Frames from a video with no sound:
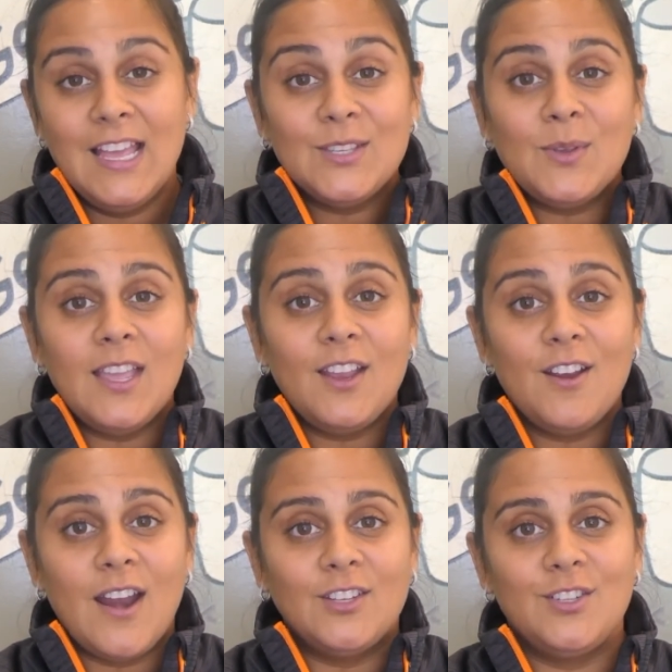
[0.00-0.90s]
So again,
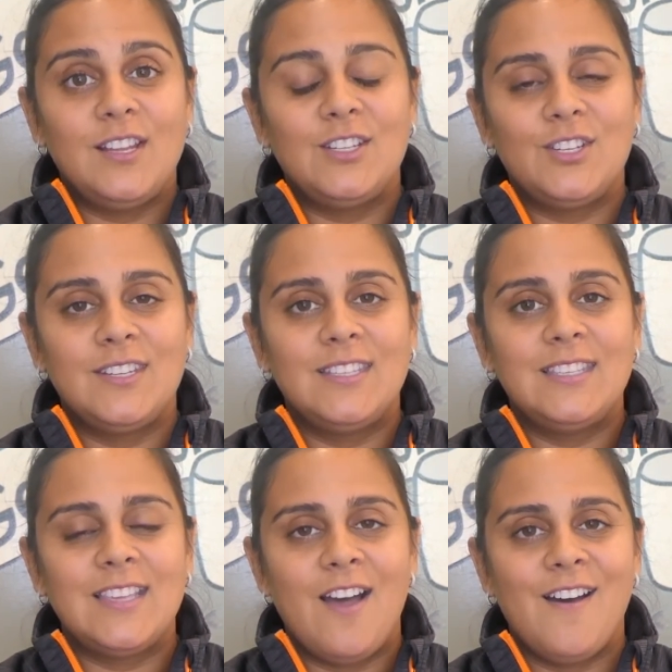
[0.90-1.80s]

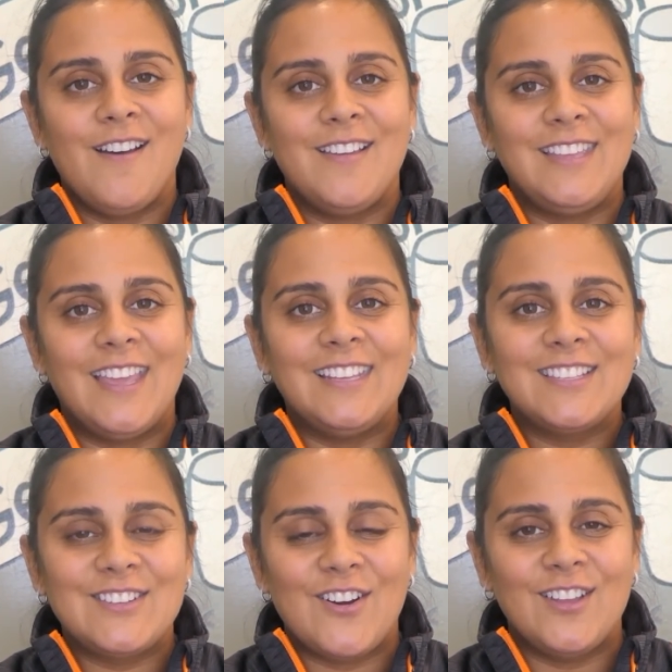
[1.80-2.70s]
congratulations on getting
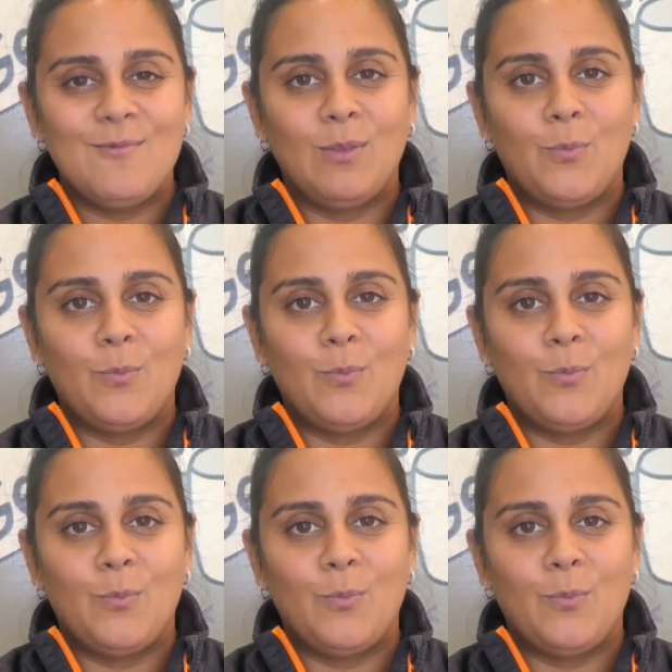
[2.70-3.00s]
started with